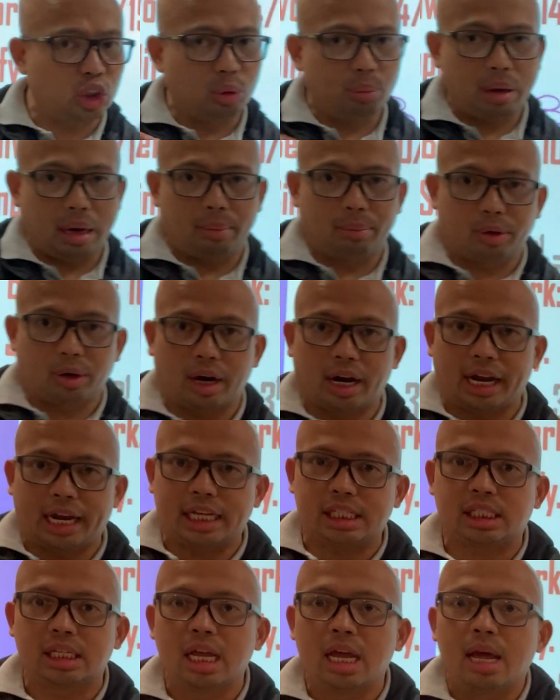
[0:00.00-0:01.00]
to
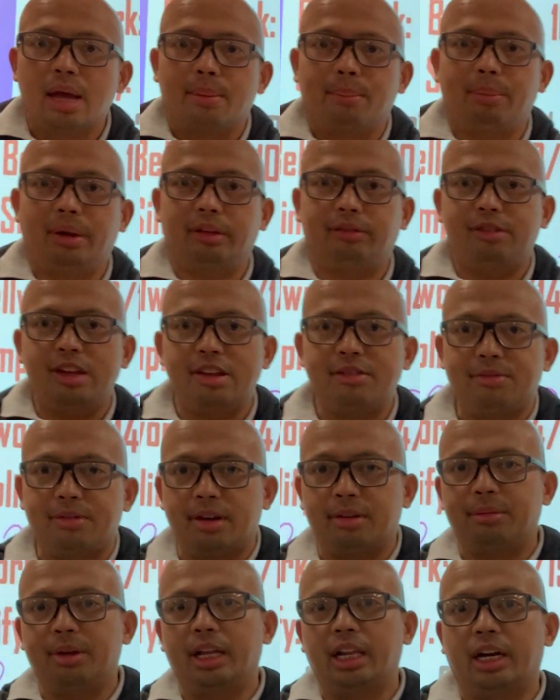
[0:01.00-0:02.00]
memorize, but be
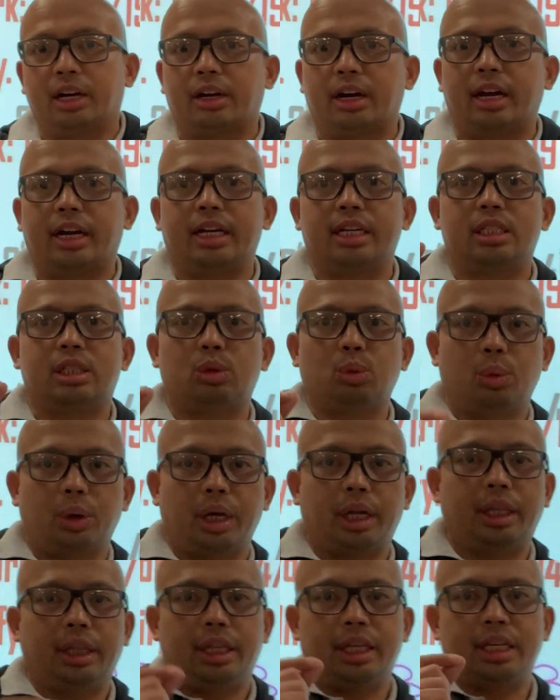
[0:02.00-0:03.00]
familiarized
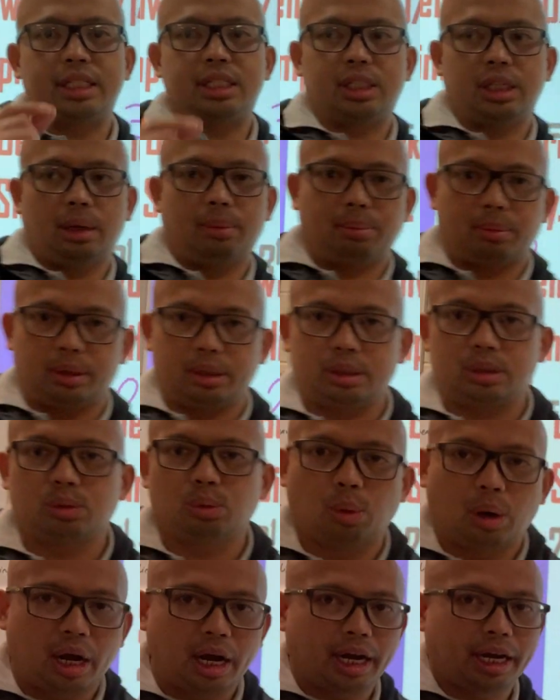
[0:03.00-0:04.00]
with these numbers.
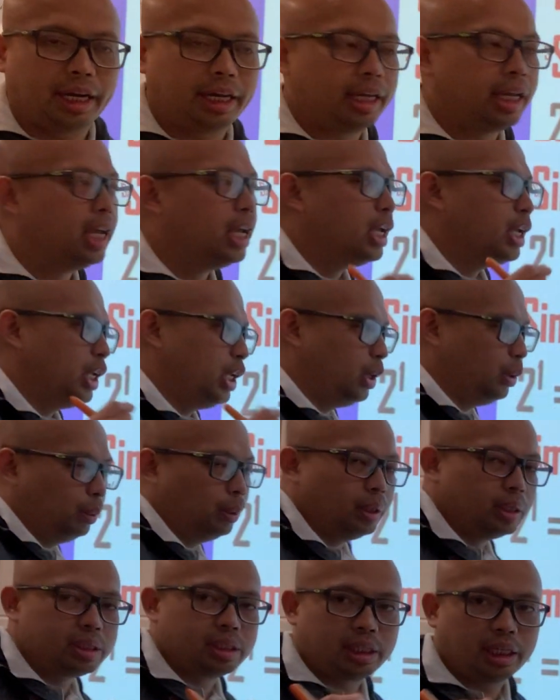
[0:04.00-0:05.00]
Why? You
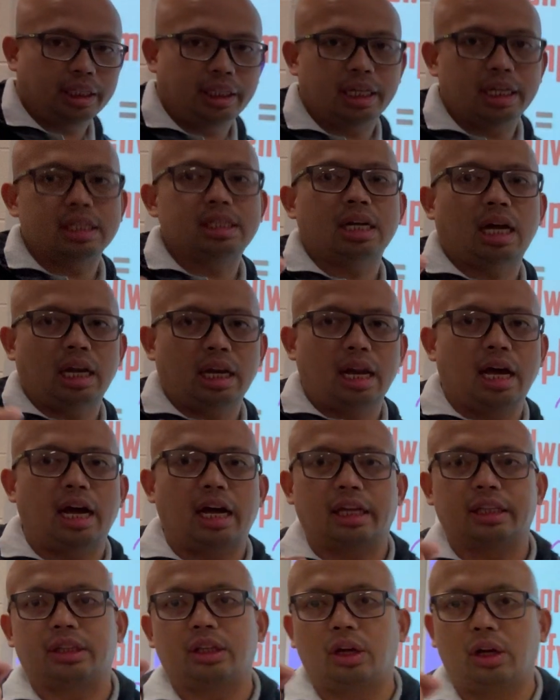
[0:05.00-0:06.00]
will see this a
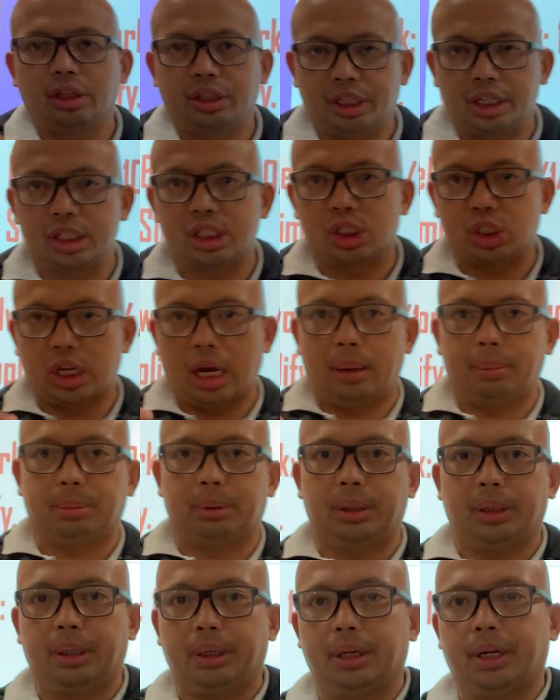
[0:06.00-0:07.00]
lot on this
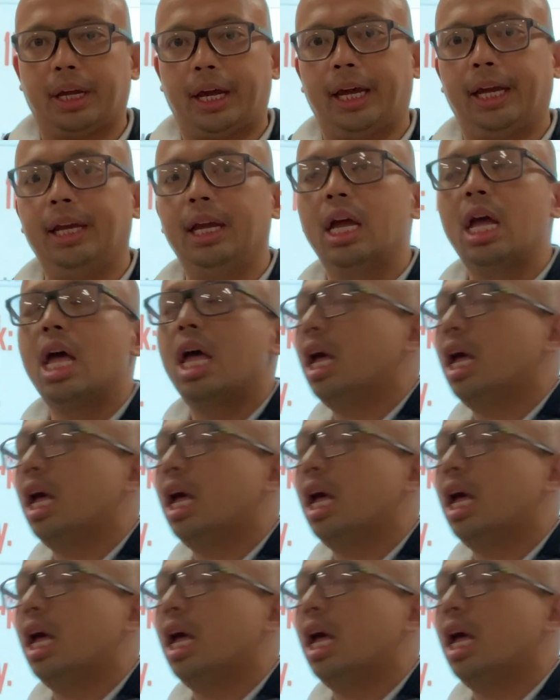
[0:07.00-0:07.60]
chapter, okay?